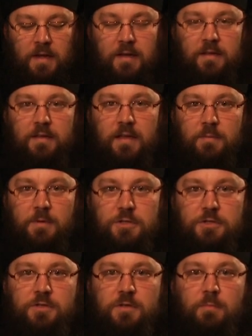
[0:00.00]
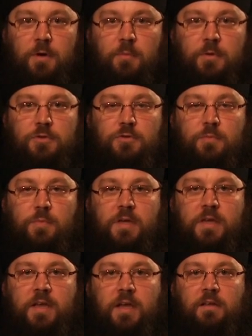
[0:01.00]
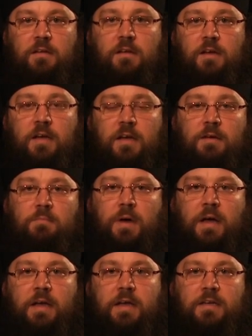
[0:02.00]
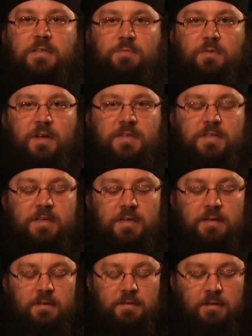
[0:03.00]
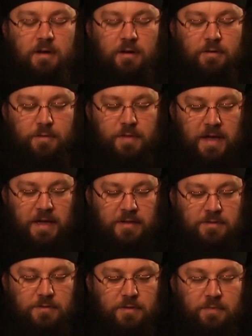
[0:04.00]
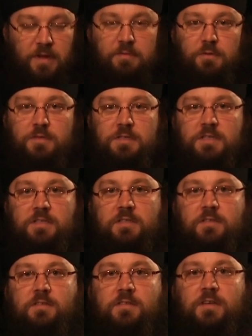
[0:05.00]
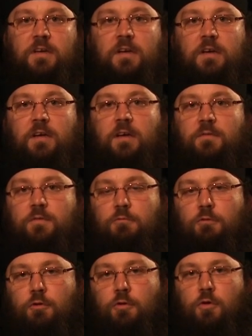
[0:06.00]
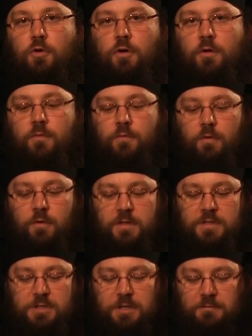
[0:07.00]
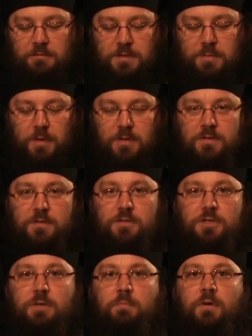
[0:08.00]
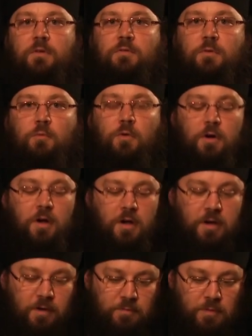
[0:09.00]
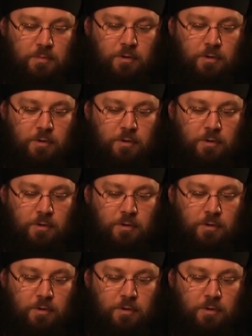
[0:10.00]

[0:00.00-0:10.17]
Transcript: And allow me just a moment to begin by expressing our thanks to the Fund for Assistance of the ROCOR for its generous sponsorship of the work of the